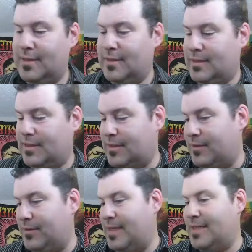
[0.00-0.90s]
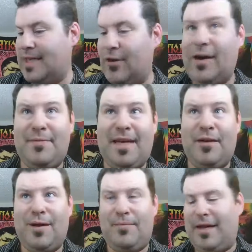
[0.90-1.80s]
So that's how I made a
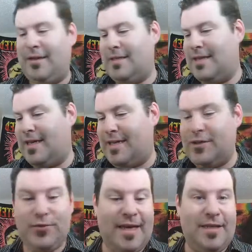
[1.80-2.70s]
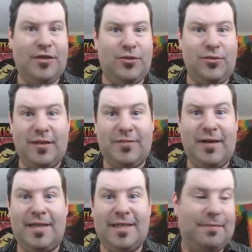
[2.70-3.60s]
wet palette, and you can too. It's
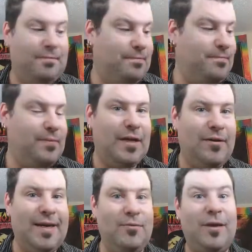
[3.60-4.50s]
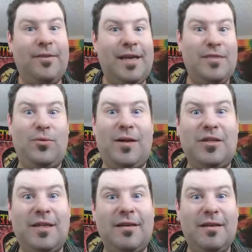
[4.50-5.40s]
very easy. Alright, well, thanks for
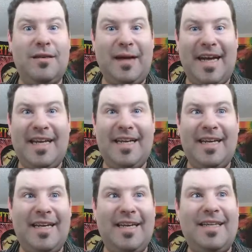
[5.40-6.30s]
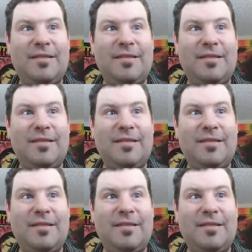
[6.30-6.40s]
watching. Bye!